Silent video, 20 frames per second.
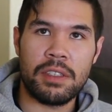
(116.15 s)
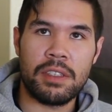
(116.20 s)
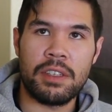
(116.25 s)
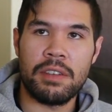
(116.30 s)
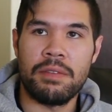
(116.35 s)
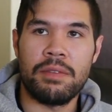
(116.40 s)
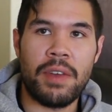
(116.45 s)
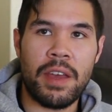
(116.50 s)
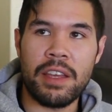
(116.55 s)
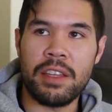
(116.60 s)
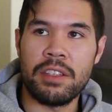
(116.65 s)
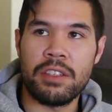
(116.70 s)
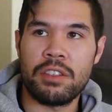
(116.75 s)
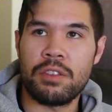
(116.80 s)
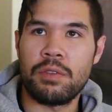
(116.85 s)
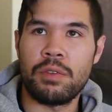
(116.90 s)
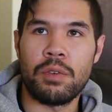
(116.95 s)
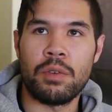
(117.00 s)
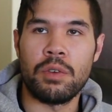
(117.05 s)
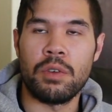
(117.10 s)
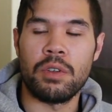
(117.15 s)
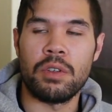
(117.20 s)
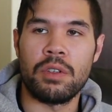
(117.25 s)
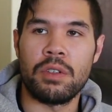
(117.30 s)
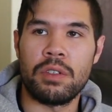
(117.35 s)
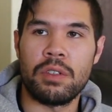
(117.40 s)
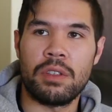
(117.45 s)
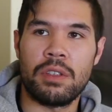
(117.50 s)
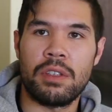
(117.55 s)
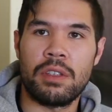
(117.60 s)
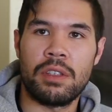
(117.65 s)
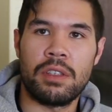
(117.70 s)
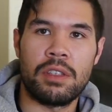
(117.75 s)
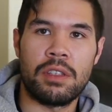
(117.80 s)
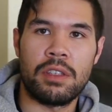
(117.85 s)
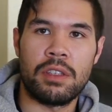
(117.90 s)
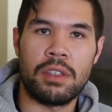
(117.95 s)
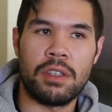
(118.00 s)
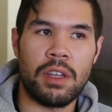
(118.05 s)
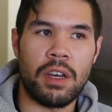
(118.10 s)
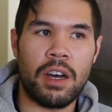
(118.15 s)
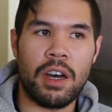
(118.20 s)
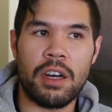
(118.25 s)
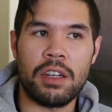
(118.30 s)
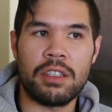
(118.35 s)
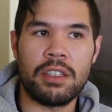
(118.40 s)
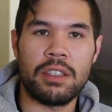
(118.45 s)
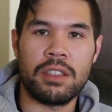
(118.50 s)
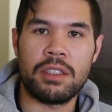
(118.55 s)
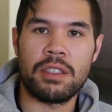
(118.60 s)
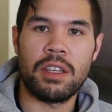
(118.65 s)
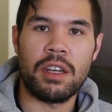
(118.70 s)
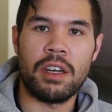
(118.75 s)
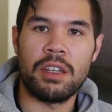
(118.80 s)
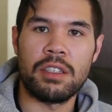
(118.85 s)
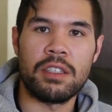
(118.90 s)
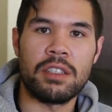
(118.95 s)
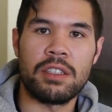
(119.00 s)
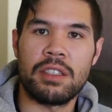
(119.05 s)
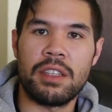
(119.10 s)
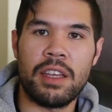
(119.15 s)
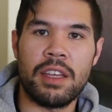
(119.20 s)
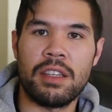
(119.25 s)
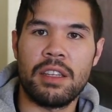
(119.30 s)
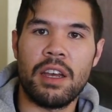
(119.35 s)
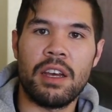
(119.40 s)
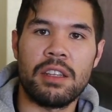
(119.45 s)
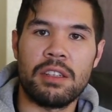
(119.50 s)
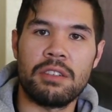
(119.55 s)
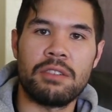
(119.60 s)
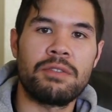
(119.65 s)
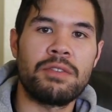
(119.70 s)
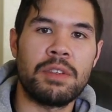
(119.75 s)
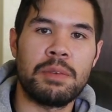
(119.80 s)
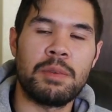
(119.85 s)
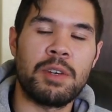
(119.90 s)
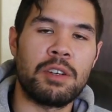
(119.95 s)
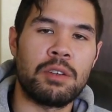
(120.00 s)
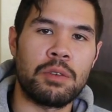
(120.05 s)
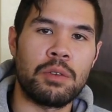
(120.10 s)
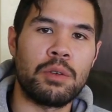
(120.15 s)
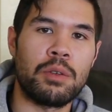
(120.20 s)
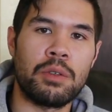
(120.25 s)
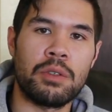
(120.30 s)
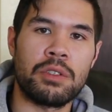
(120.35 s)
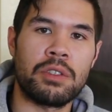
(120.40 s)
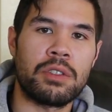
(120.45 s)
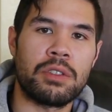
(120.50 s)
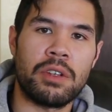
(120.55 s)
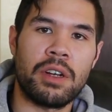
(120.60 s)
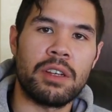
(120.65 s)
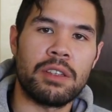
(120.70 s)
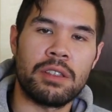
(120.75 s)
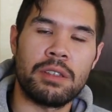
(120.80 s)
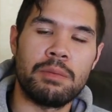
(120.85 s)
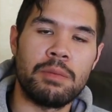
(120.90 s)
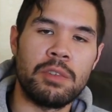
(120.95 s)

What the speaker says: conveyance for the audience to understand the other female roles throughout the